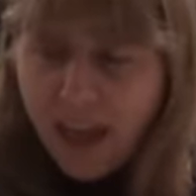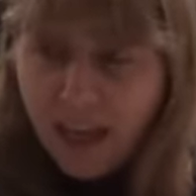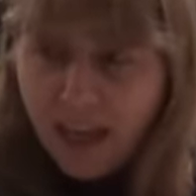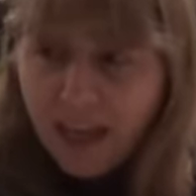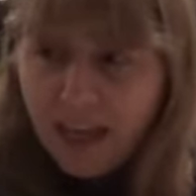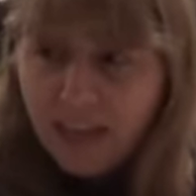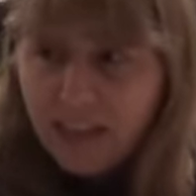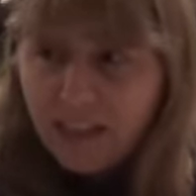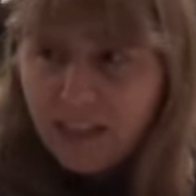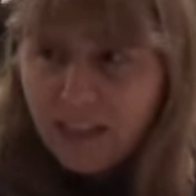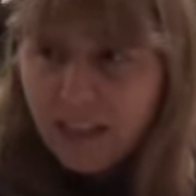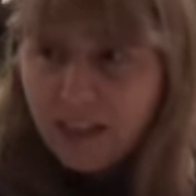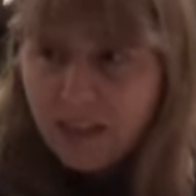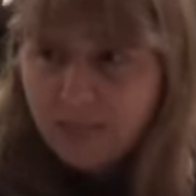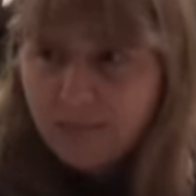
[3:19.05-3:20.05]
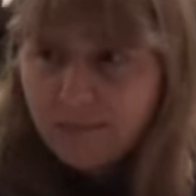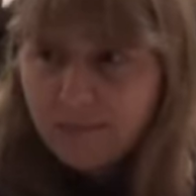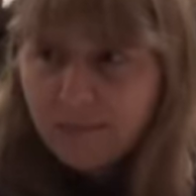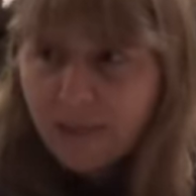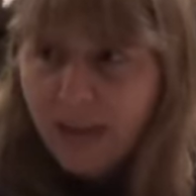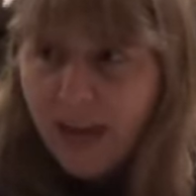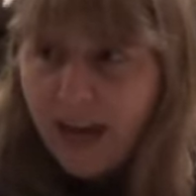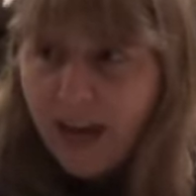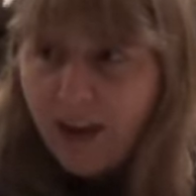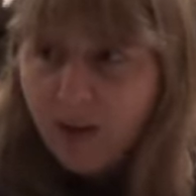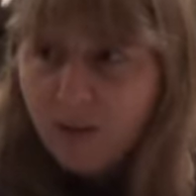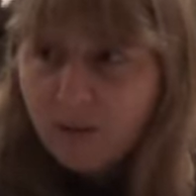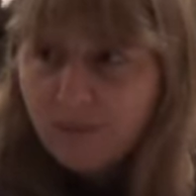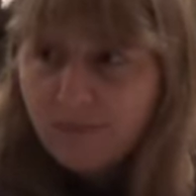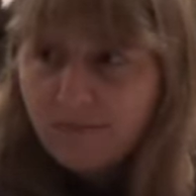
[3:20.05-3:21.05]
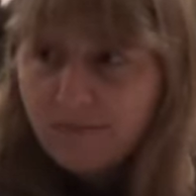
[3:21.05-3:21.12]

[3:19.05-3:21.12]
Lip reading: and how